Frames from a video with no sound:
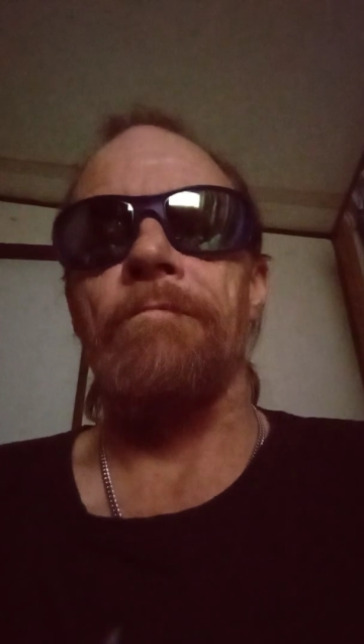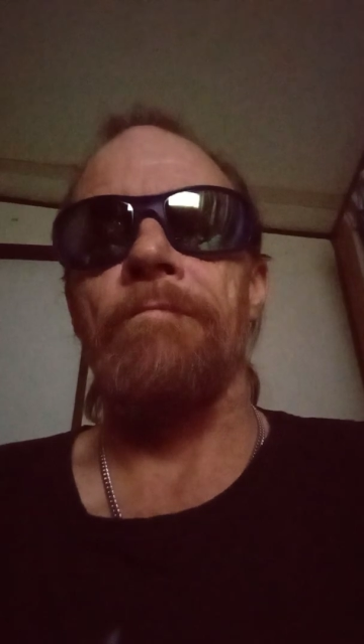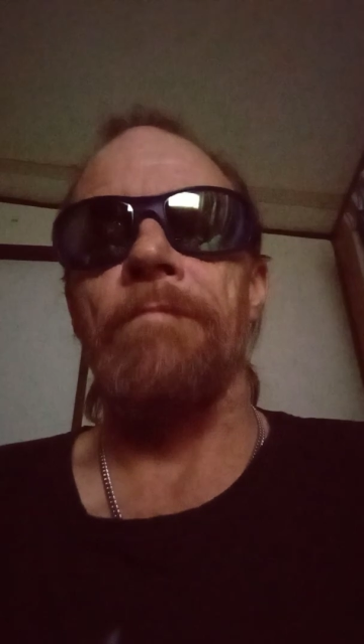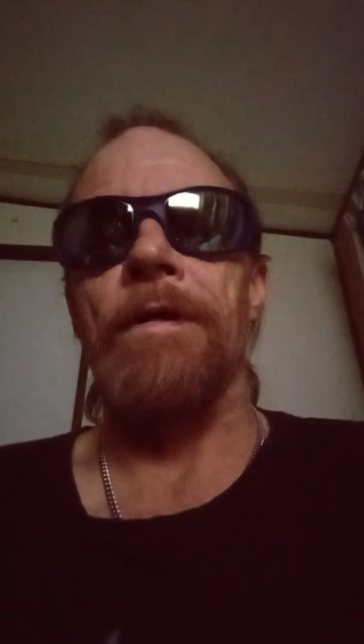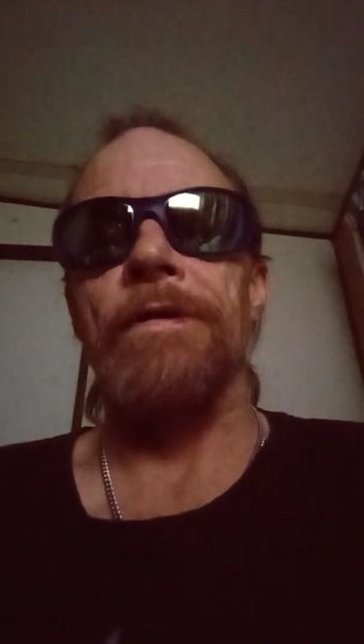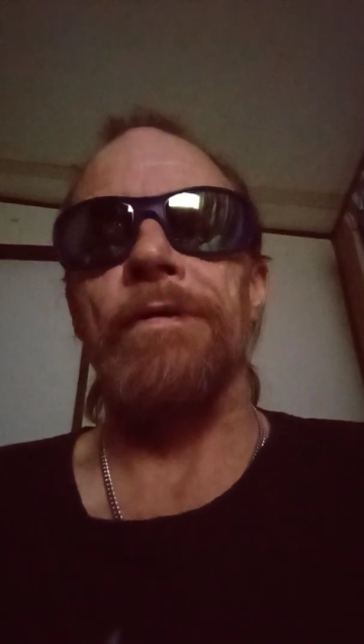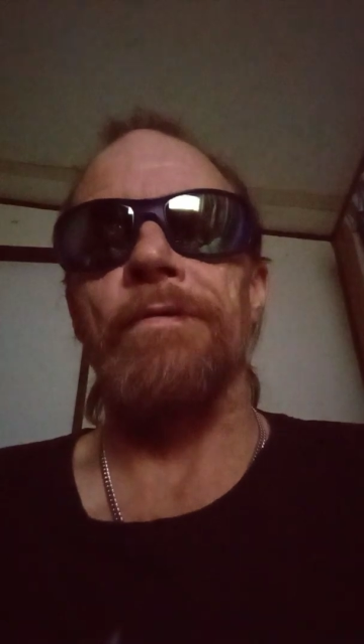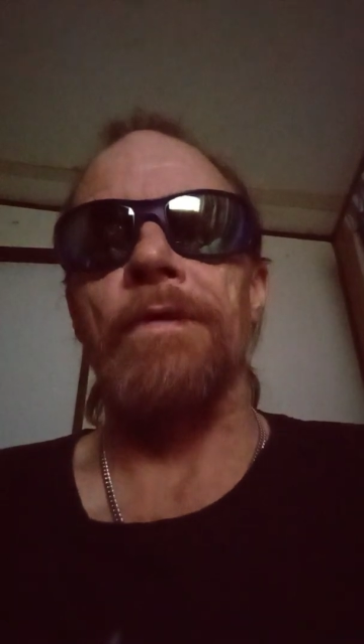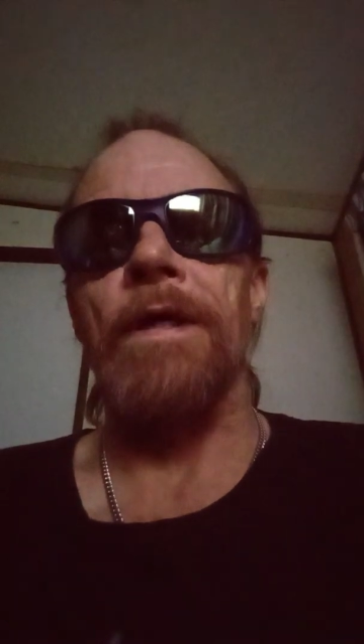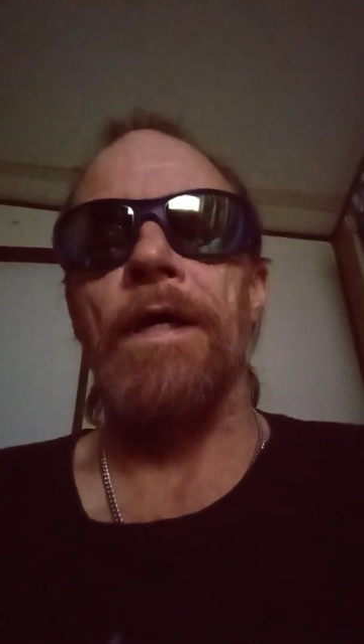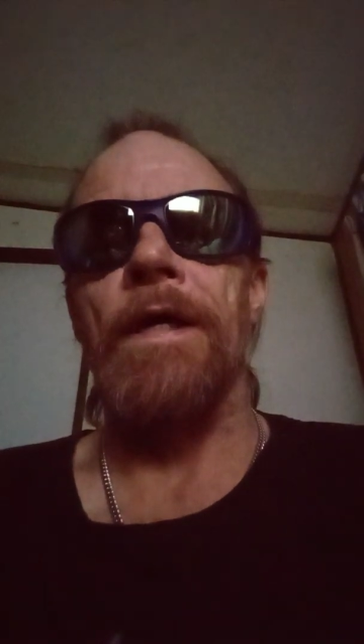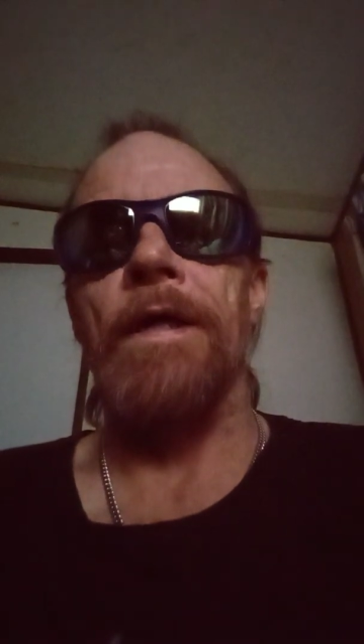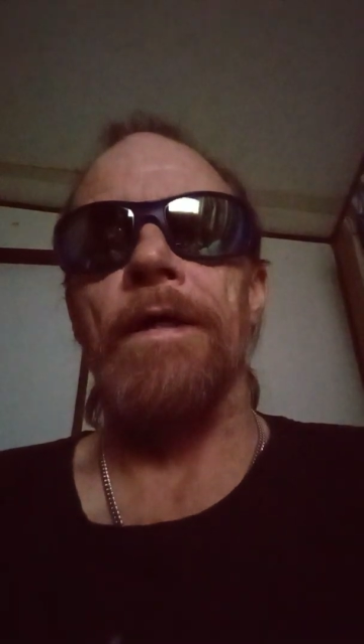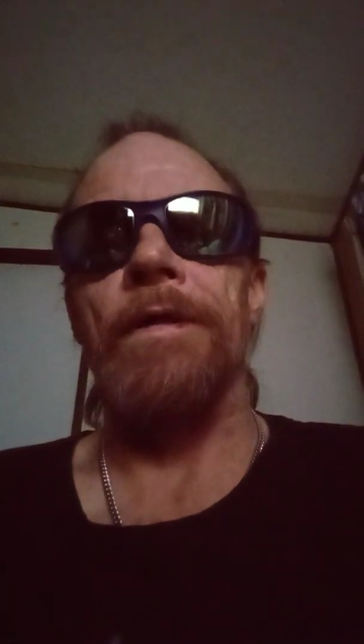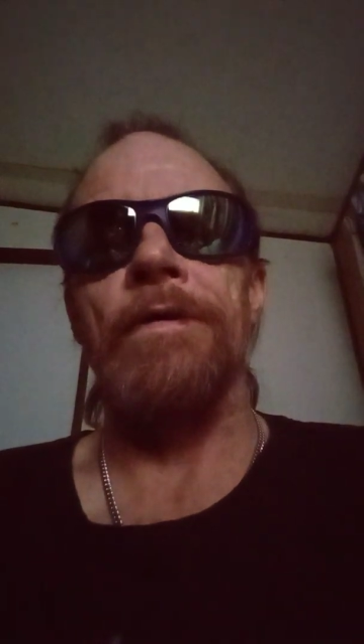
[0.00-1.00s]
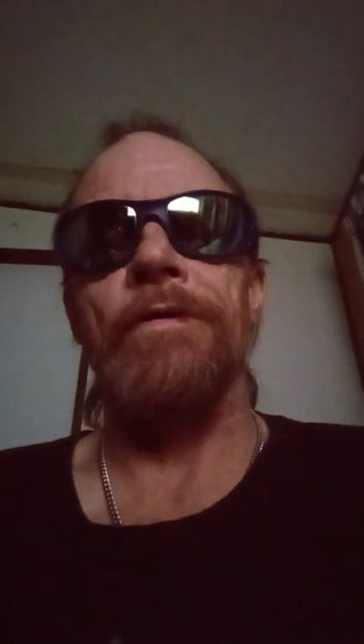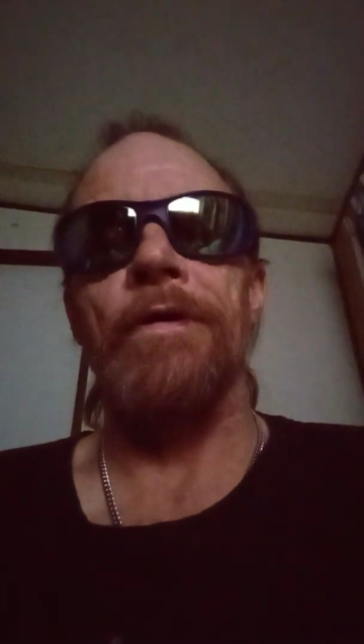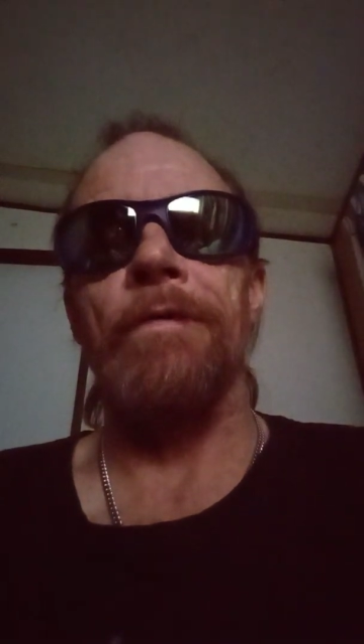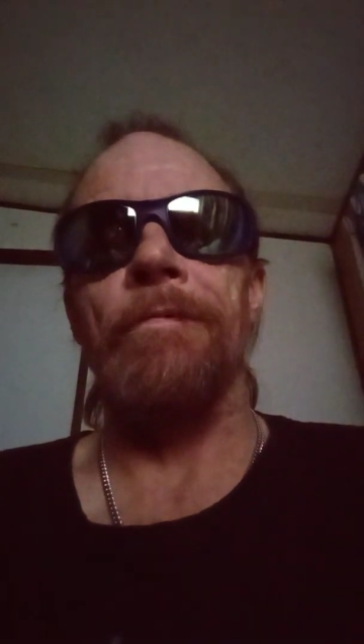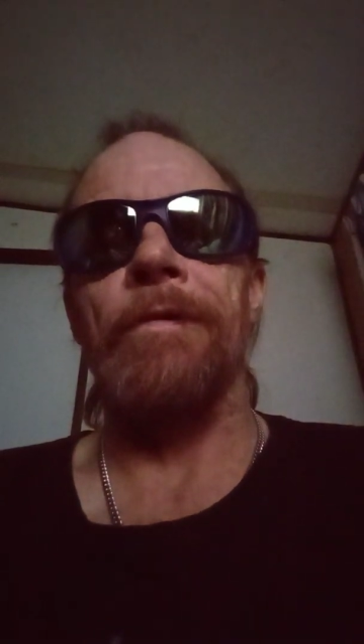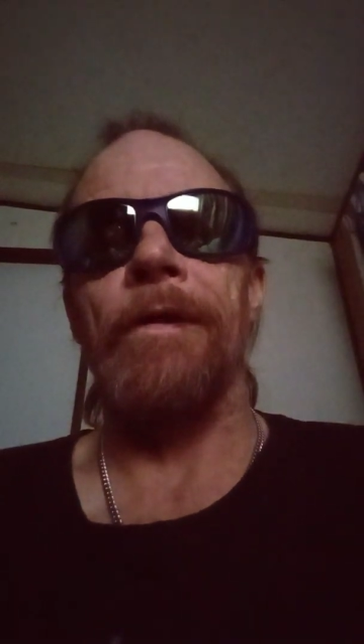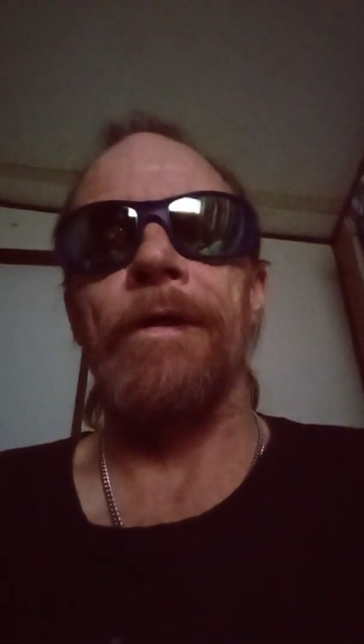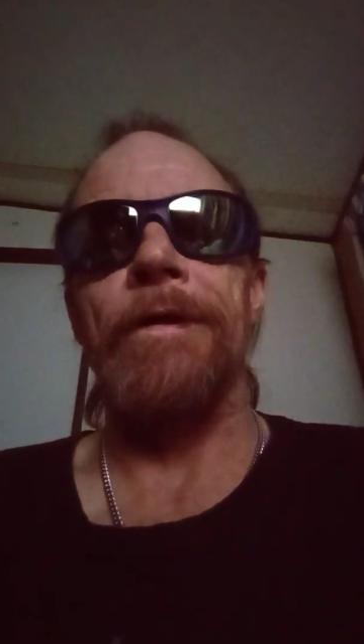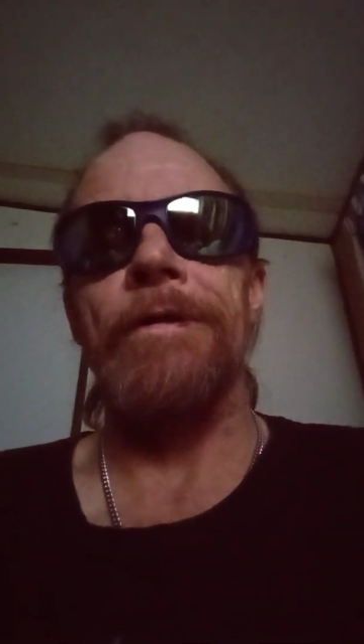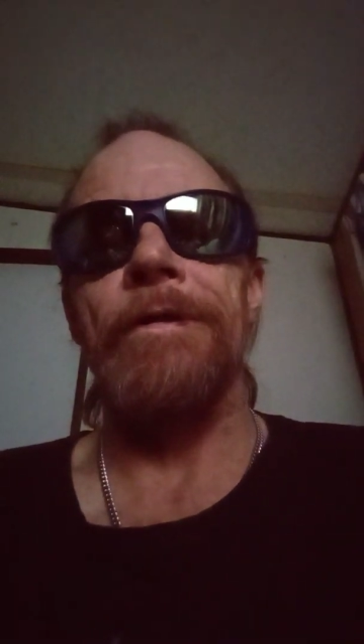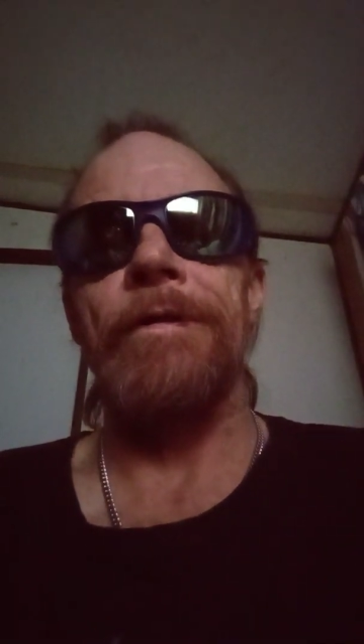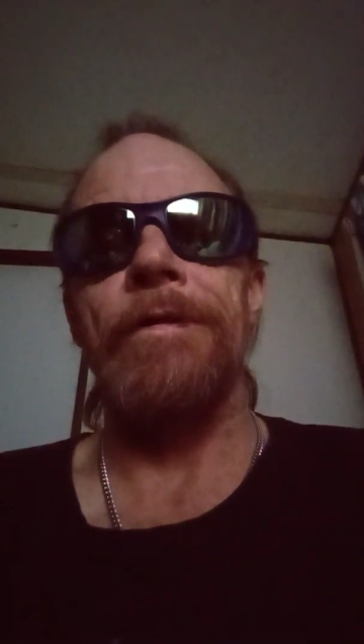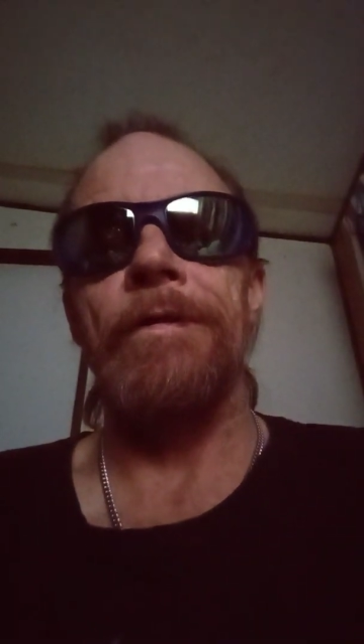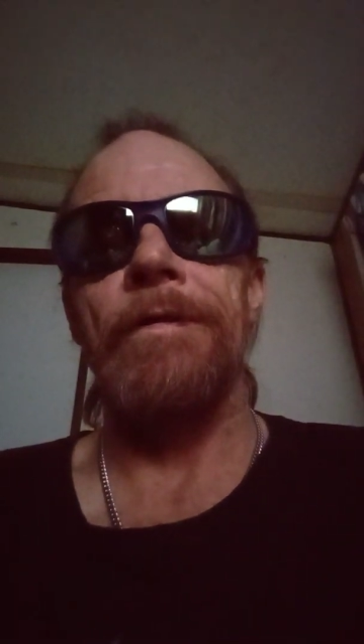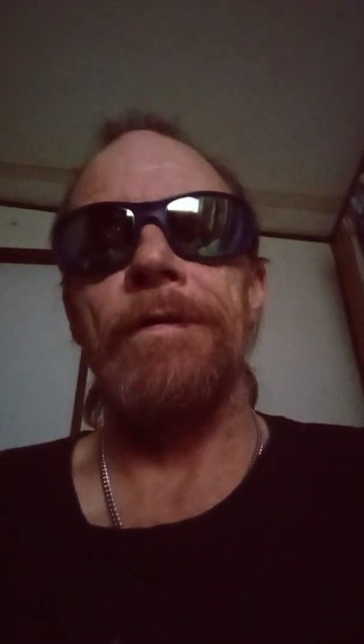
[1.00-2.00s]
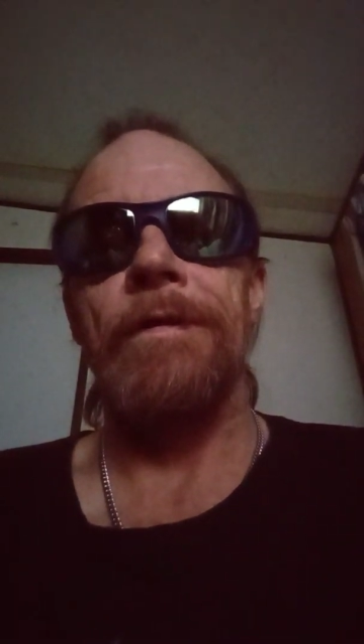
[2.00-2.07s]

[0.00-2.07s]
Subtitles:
muscle car dream collection.